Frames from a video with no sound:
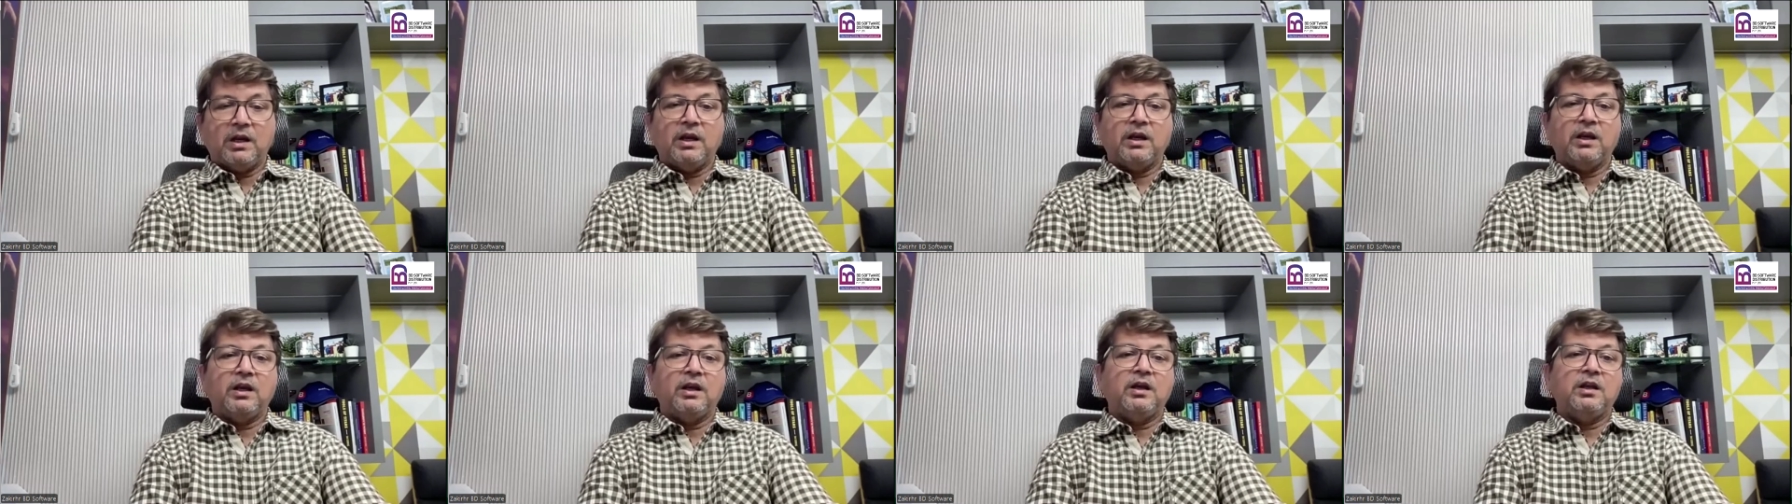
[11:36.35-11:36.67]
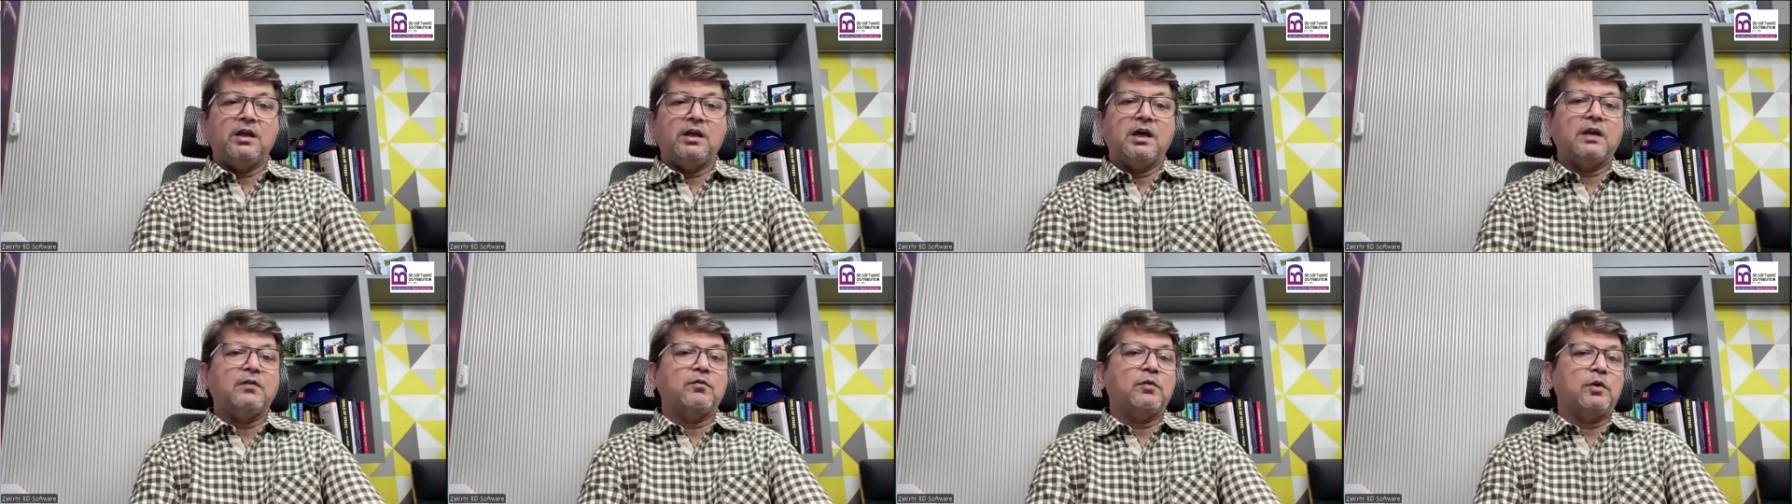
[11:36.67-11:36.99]
and
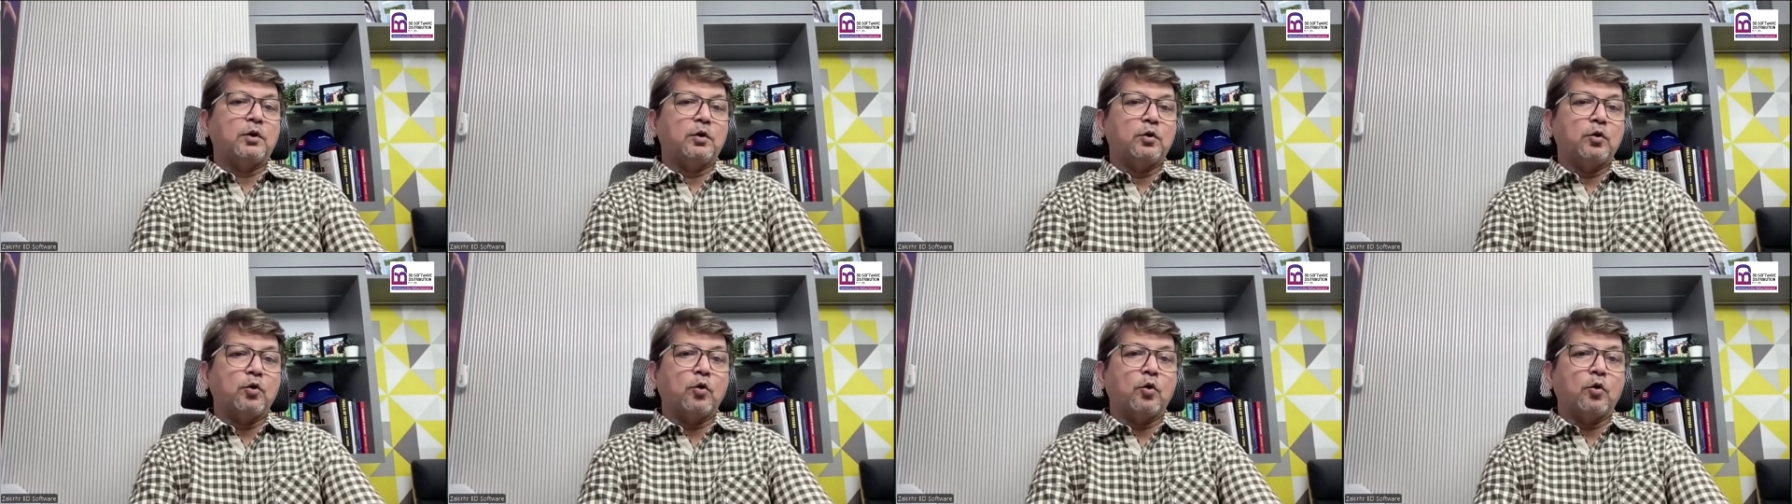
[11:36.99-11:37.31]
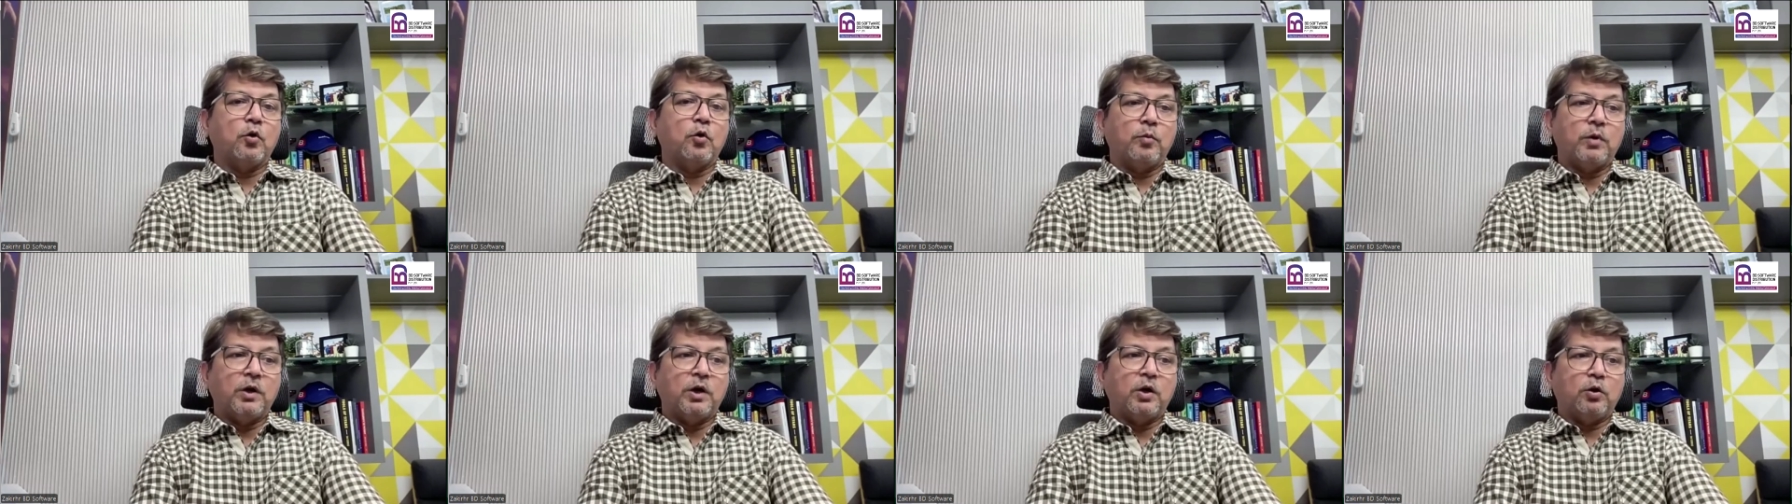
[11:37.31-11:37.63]
EDR will
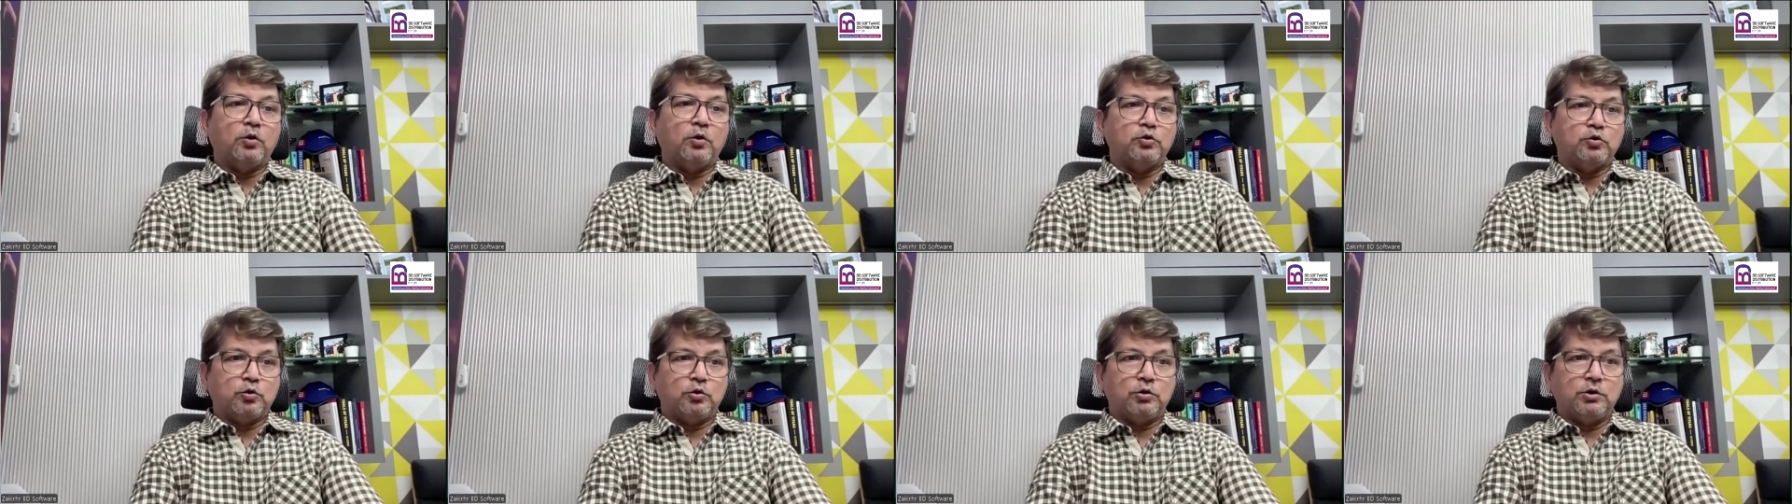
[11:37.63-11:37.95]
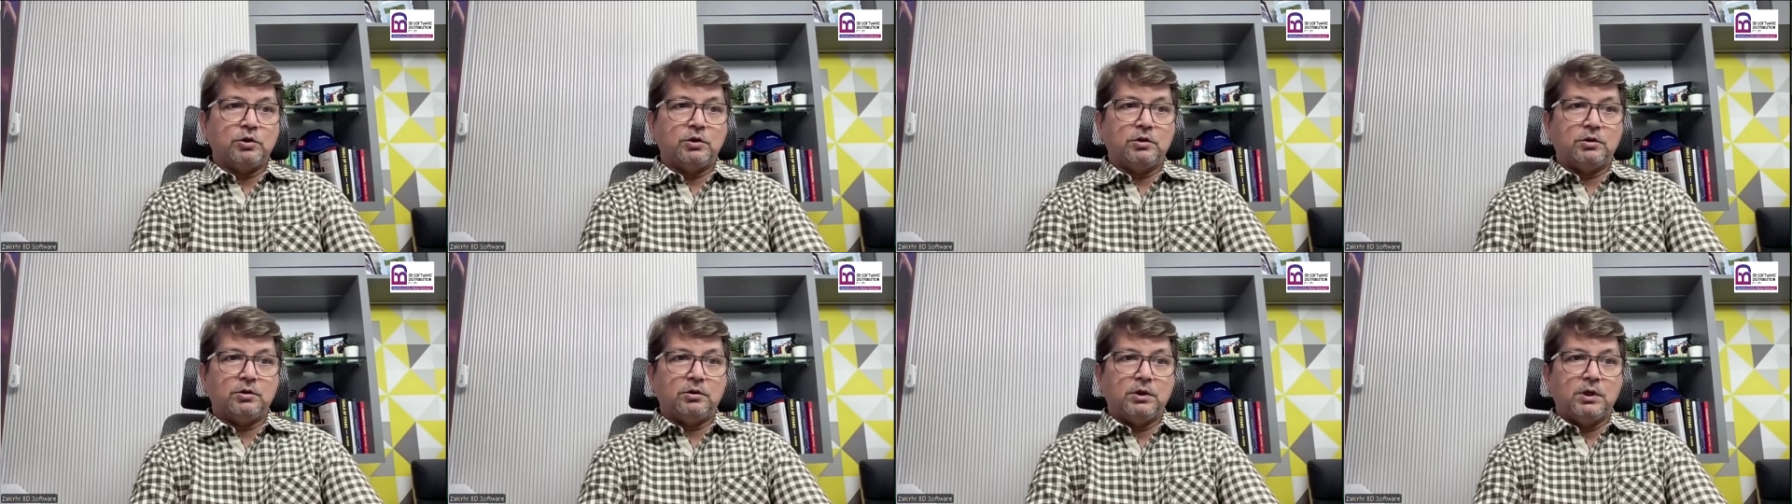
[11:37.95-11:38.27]
grow, but also
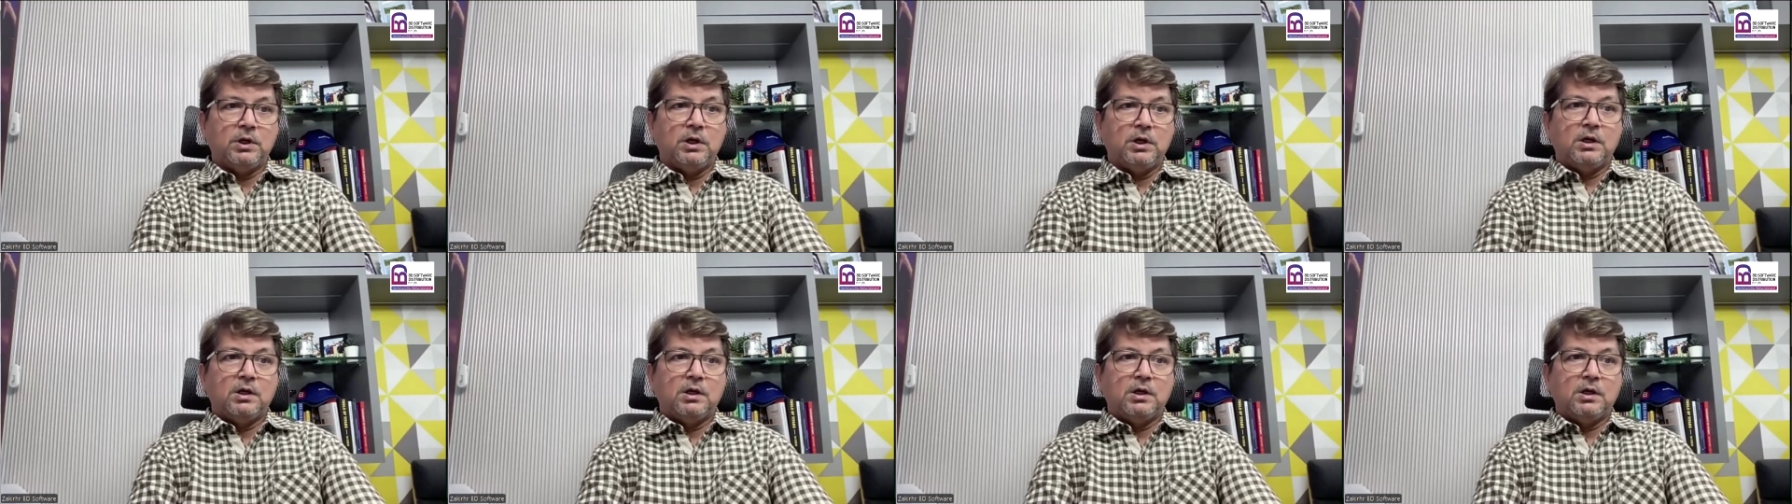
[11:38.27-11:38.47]
the